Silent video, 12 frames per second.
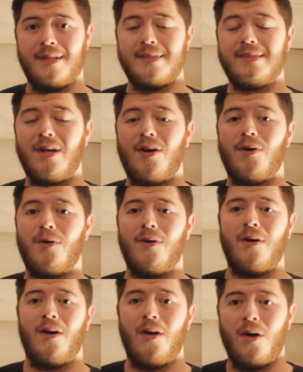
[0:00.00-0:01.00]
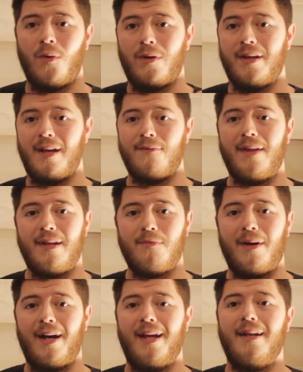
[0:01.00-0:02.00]
So, when you have that in
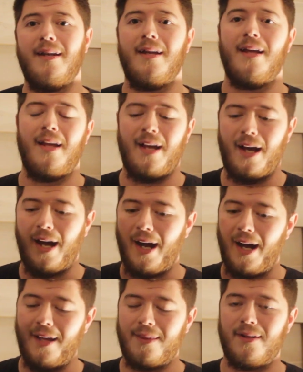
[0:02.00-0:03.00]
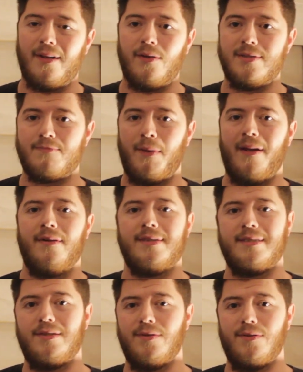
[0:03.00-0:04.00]
mind, I thought it was better
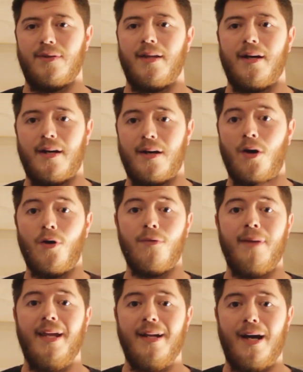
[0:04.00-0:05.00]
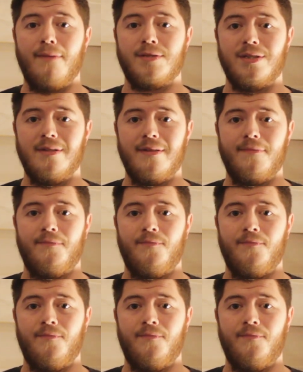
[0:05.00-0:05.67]
to do the homemade option.